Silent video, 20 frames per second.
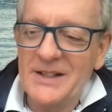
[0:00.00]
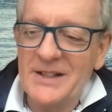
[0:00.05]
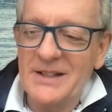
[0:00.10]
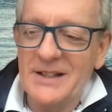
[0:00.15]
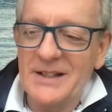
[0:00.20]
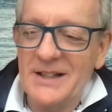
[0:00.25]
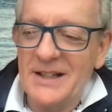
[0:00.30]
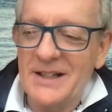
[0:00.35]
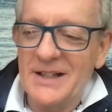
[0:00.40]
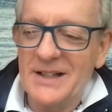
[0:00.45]

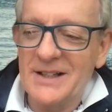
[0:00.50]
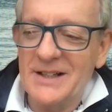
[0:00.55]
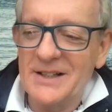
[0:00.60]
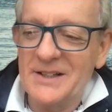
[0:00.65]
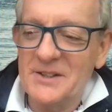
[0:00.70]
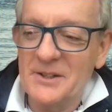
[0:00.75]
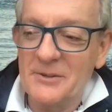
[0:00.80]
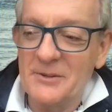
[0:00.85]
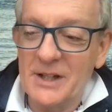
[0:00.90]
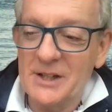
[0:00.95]

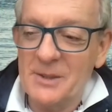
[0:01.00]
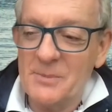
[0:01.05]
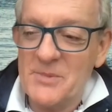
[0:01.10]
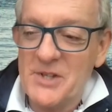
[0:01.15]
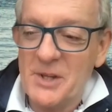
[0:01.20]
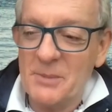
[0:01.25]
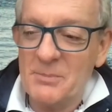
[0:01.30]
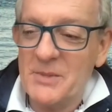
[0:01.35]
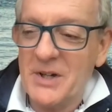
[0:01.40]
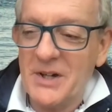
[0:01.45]
develop
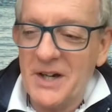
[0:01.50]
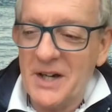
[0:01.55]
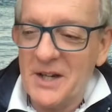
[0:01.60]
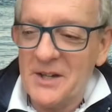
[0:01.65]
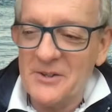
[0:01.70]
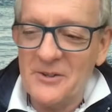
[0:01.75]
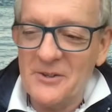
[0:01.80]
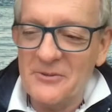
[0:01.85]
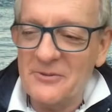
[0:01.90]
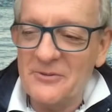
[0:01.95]
some
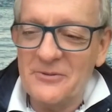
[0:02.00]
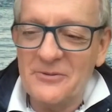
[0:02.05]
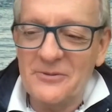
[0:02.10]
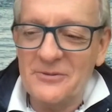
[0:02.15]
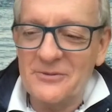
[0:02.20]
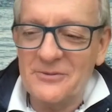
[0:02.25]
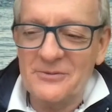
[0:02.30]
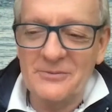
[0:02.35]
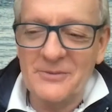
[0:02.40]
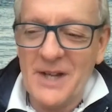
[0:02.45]
kind of
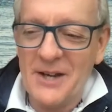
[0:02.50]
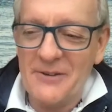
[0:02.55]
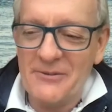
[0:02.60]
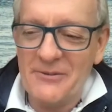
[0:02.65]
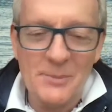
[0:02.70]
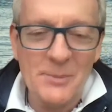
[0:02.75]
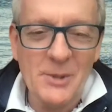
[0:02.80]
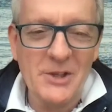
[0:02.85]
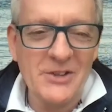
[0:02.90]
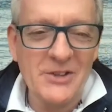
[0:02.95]

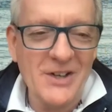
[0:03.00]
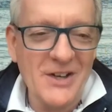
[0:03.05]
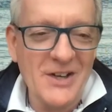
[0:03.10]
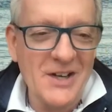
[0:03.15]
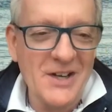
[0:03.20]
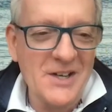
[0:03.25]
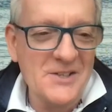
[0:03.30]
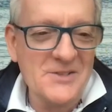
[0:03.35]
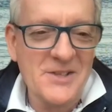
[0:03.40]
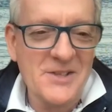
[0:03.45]

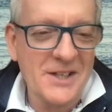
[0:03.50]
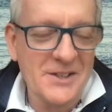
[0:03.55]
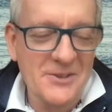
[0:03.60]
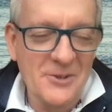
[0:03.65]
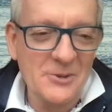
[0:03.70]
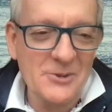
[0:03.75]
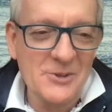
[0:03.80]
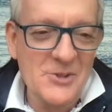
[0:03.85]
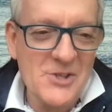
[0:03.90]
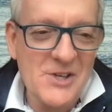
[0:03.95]
fMRI
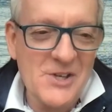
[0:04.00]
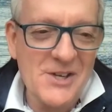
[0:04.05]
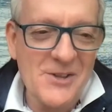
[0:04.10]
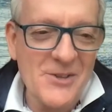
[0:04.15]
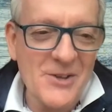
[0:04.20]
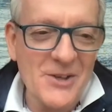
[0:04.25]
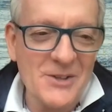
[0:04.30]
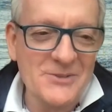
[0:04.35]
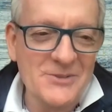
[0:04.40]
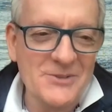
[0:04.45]
technology
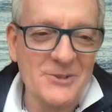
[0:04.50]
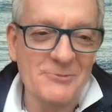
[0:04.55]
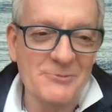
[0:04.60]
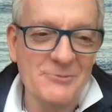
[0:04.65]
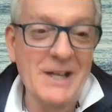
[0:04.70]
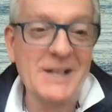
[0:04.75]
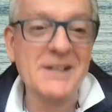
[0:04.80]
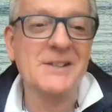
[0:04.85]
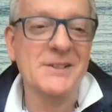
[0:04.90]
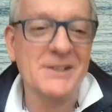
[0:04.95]
that
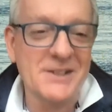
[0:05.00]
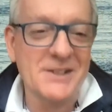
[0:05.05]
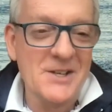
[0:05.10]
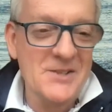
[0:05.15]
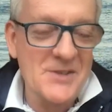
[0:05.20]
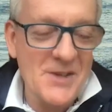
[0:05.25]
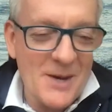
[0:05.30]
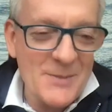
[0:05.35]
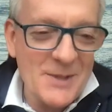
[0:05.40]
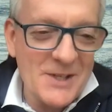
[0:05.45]
directly
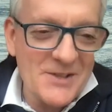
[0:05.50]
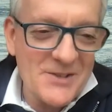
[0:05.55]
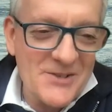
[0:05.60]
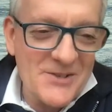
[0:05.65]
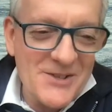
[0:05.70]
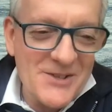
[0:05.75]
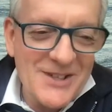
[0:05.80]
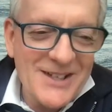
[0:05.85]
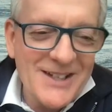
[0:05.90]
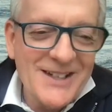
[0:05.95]

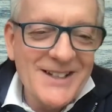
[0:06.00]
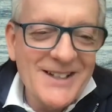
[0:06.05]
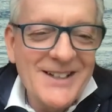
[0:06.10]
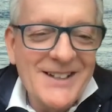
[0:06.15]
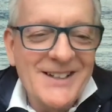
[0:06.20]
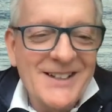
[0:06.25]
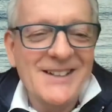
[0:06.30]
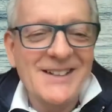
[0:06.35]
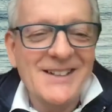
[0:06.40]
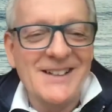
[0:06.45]
examines
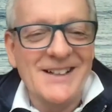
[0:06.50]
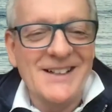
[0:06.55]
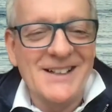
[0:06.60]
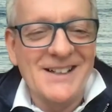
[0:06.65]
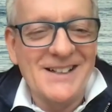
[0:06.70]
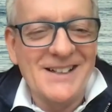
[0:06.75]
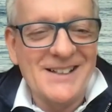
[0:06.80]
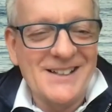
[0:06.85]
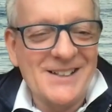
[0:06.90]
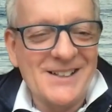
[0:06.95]

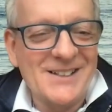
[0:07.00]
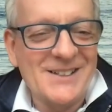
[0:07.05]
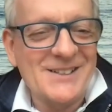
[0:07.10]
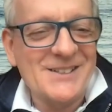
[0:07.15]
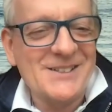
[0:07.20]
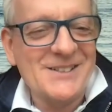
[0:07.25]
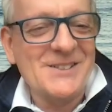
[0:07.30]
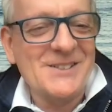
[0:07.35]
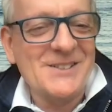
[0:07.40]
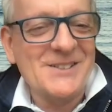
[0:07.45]

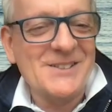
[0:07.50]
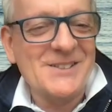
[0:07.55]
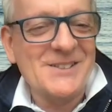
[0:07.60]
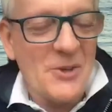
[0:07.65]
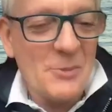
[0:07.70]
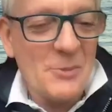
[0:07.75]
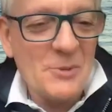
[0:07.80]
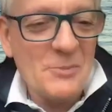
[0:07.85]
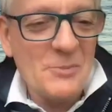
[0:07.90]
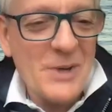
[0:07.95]
the
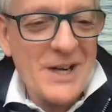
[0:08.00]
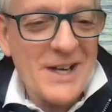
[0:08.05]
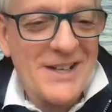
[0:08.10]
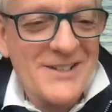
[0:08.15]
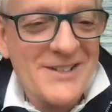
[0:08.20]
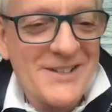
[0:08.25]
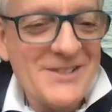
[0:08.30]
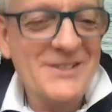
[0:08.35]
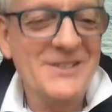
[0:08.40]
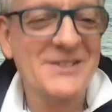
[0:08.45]
human
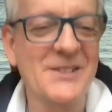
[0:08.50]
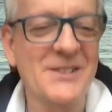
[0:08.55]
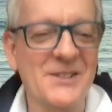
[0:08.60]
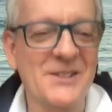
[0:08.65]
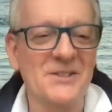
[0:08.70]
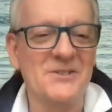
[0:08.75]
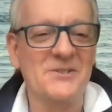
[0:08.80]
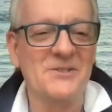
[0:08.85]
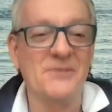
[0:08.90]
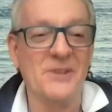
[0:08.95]
brain
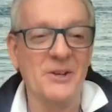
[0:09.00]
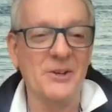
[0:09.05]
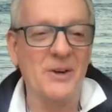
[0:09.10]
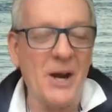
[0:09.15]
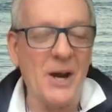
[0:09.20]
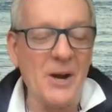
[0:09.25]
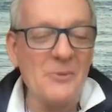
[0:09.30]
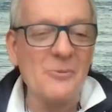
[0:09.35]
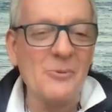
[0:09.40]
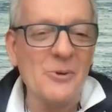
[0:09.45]
to figure
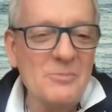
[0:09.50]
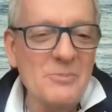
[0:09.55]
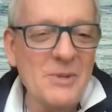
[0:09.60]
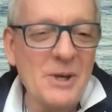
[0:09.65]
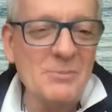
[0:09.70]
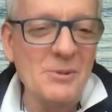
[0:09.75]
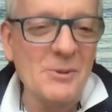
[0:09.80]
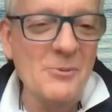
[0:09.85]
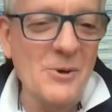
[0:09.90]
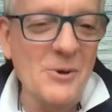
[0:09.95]
out what
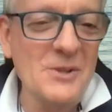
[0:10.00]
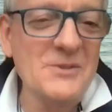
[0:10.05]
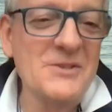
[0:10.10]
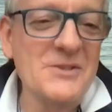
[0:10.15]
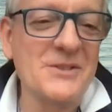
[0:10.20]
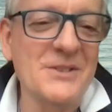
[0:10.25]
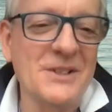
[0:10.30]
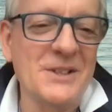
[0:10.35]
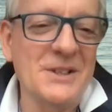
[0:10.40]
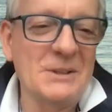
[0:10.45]
people
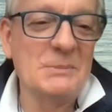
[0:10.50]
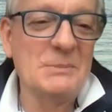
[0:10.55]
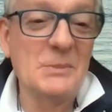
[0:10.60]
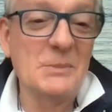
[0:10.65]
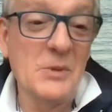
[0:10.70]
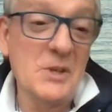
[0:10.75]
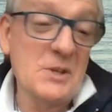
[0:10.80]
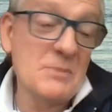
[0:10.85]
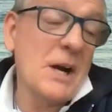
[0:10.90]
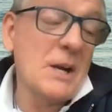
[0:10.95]
want,
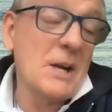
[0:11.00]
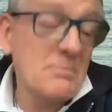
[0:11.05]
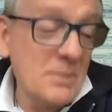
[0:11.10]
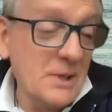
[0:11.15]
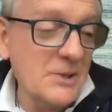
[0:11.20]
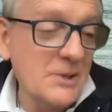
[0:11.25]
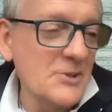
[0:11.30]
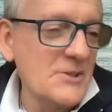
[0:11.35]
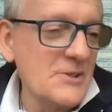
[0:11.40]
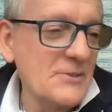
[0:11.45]
which might be
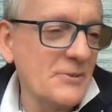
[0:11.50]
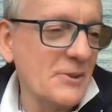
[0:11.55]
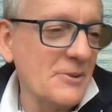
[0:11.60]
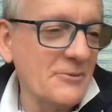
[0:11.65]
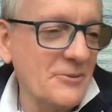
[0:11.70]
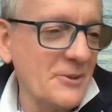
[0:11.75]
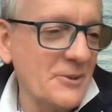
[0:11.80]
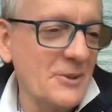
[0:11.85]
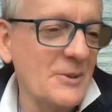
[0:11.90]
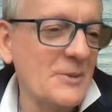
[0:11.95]
useful
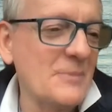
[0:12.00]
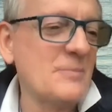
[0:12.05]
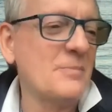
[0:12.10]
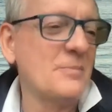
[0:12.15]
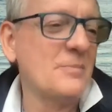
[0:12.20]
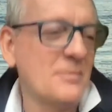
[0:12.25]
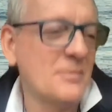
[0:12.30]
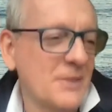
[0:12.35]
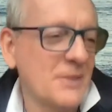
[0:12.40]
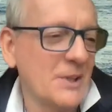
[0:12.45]
for,
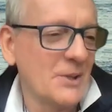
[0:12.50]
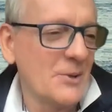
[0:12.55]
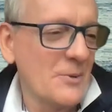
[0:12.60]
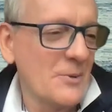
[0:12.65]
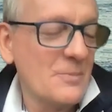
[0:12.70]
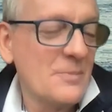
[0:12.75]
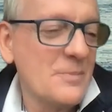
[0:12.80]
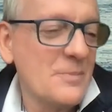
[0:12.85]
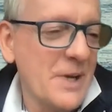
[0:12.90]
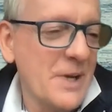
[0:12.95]

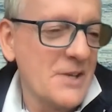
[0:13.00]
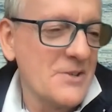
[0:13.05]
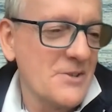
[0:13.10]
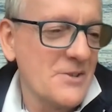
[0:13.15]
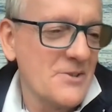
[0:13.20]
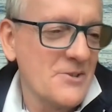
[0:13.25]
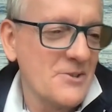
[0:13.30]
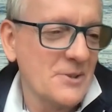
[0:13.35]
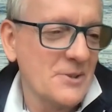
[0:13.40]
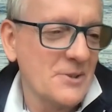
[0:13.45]

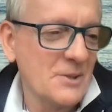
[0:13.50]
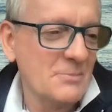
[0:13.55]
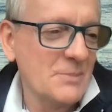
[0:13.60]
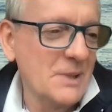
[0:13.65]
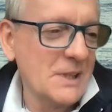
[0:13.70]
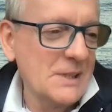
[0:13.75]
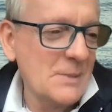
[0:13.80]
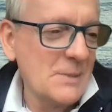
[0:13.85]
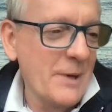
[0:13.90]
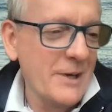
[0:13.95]
patients who are
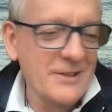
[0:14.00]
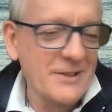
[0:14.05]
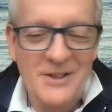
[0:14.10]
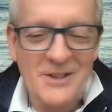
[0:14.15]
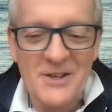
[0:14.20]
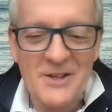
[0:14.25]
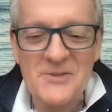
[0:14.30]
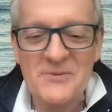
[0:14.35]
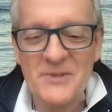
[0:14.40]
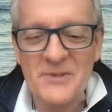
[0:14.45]
completely
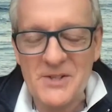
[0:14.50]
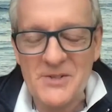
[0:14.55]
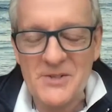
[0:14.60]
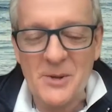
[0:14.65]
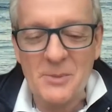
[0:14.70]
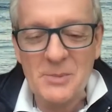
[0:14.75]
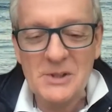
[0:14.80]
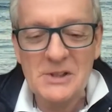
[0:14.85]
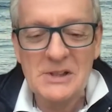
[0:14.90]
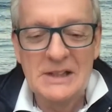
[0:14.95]
paralyzed, for
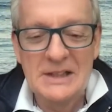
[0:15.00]
example.